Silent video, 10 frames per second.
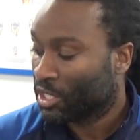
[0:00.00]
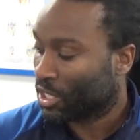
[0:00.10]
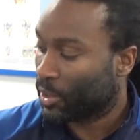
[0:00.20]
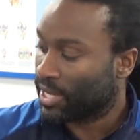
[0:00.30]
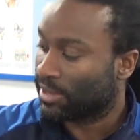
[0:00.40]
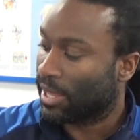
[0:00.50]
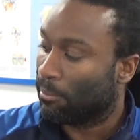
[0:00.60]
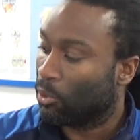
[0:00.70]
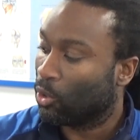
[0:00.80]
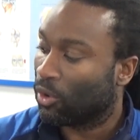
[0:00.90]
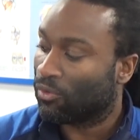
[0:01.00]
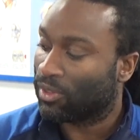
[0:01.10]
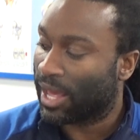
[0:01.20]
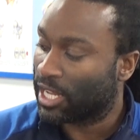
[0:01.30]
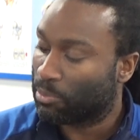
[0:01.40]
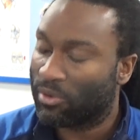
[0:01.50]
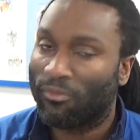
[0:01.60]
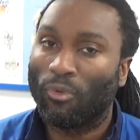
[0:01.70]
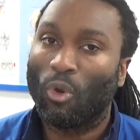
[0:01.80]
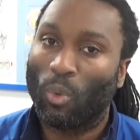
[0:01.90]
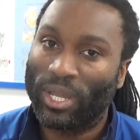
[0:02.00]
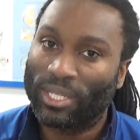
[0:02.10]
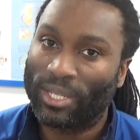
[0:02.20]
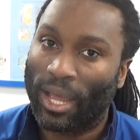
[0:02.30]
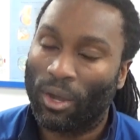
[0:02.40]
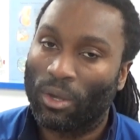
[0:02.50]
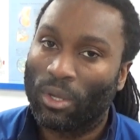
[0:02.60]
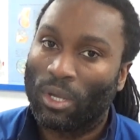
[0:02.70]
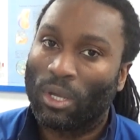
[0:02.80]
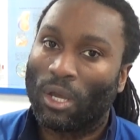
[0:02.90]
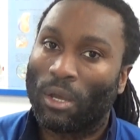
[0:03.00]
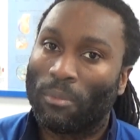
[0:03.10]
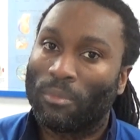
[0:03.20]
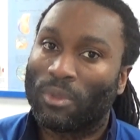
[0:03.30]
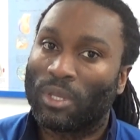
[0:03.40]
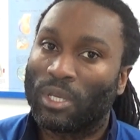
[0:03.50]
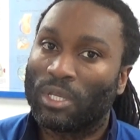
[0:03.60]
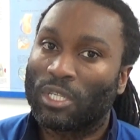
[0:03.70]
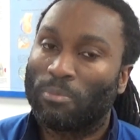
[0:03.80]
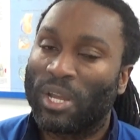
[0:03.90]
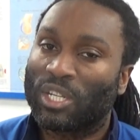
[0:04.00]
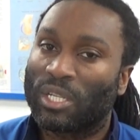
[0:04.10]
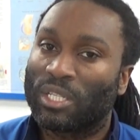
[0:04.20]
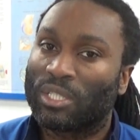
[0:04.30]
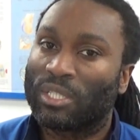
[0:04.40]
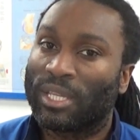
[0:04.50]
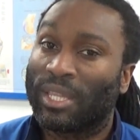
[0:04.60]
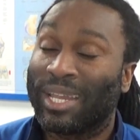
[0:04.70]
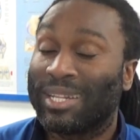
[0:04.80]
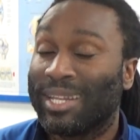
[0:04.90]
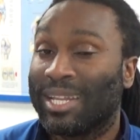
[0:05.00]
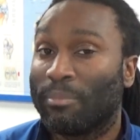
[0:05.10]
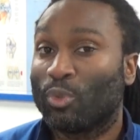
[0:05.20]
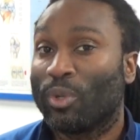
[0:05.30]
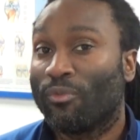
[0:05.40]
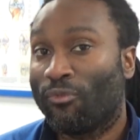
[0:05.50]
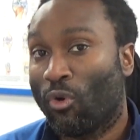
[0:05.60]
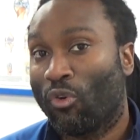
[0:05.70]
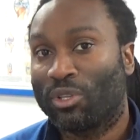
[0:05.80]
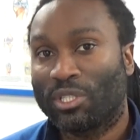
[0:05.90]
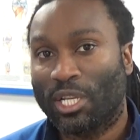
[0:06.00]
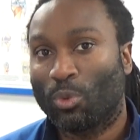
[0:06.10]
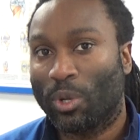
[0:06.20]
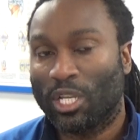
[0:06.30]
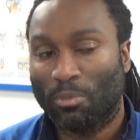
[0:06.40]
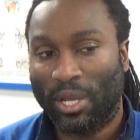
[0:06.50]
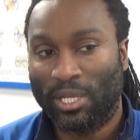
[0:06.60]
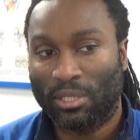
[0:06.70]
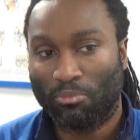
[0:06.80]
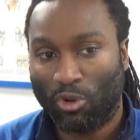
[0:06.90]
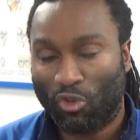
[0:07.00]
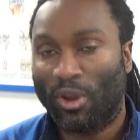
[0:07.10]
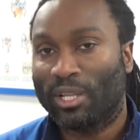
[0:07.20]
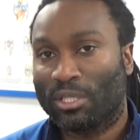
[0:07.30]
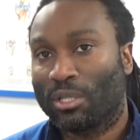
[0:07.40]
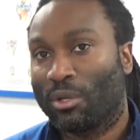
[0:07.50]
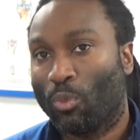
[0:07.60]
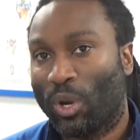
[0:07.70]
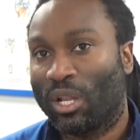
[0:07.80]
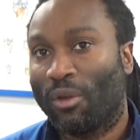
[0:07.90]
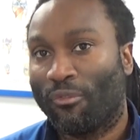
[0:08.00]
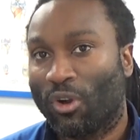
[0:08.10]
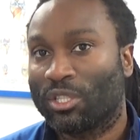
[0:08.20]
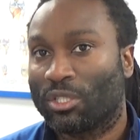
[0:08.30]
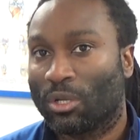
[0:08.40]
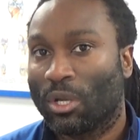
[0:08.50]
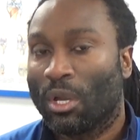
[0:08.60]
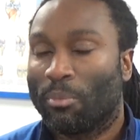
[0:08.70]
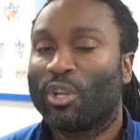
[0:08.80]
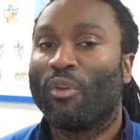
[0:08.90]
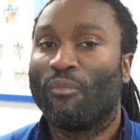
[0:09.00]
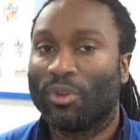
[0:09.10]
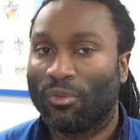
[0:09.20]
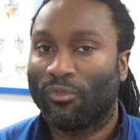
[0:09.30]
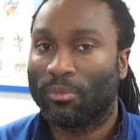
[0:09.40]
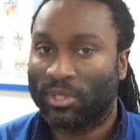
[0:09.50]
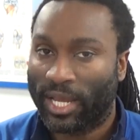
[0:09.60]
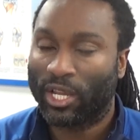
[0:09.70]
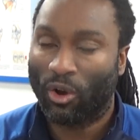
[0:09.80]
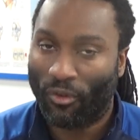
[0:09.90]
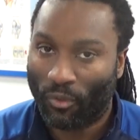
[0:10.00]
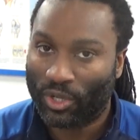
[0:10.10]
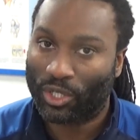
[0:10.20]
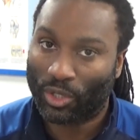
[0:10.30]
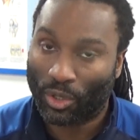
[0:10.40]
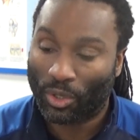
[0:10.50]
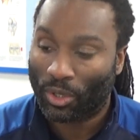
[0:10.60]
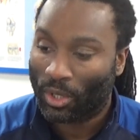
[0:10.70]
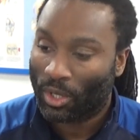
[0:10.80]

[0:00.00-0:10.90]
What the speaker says: So he's had that boot on for that. It's been 4 weeks now. The specialist said that he'd need it between 4 and 6 weeks, but he's progressed well enough for us to be confident for him to take it off, which is good.